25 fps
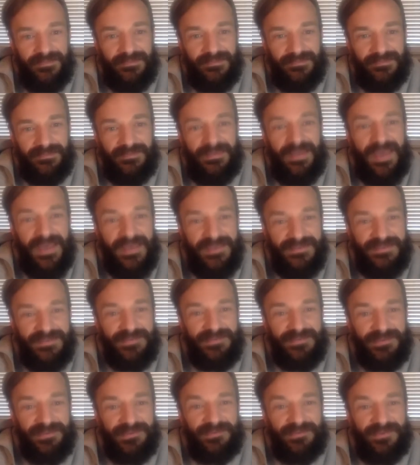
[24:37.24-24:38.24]
Yes,
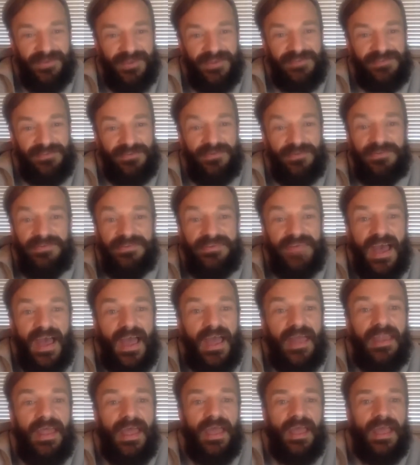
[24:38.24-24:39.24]
those are great choices.
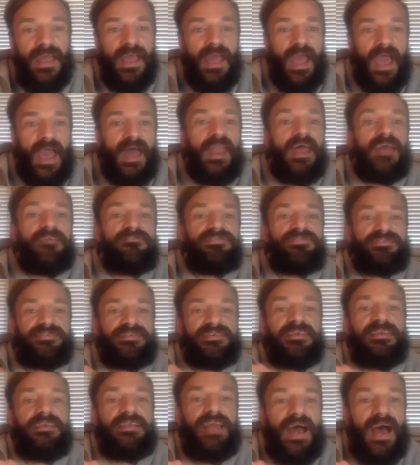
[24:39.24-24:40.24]
And I've
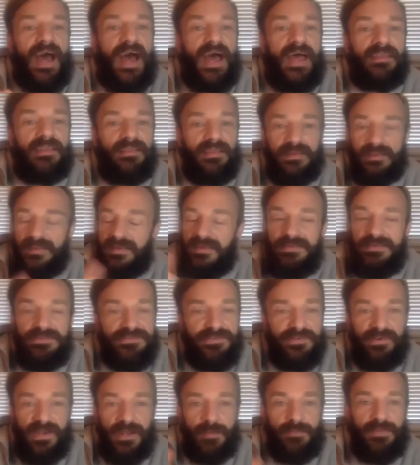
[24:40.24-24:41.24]
seen on like
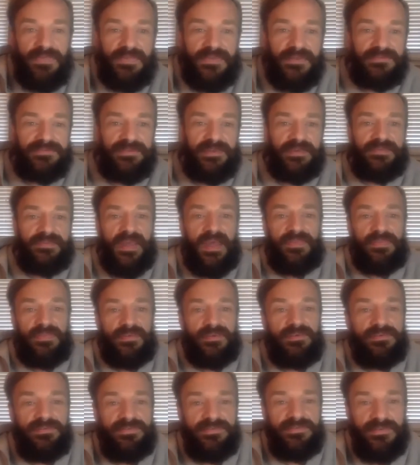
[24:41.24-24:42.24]
Instagram and things like that,
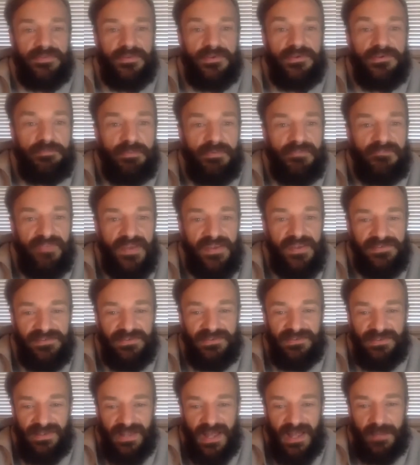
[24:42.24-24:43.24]
there's
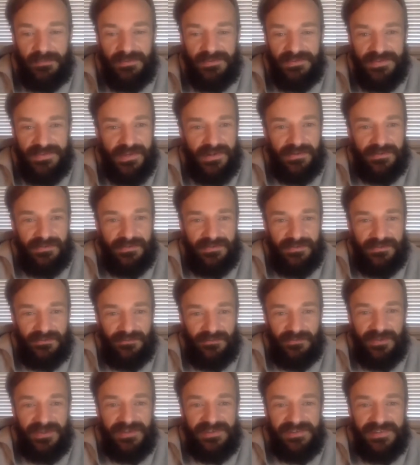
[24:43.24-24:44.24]
professional climbers that are
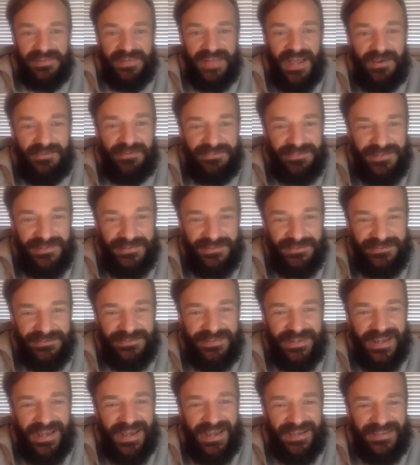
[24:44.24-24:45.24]
reaching out to you
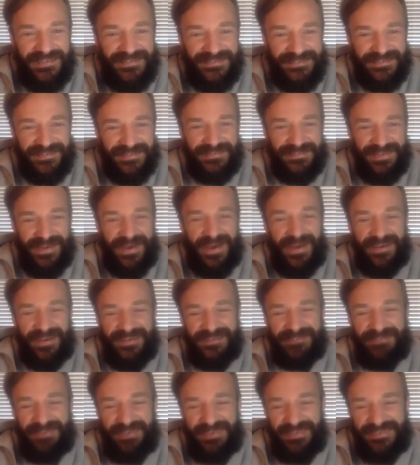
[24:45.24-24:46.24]
guys,
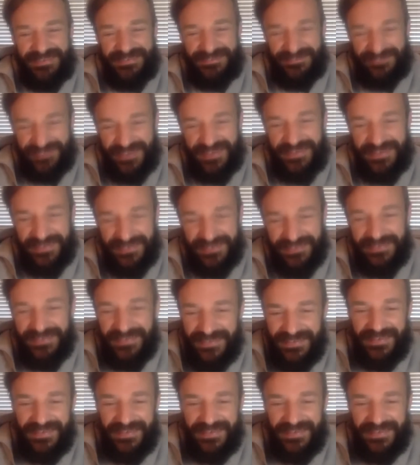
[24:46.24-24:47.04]
talking about this video.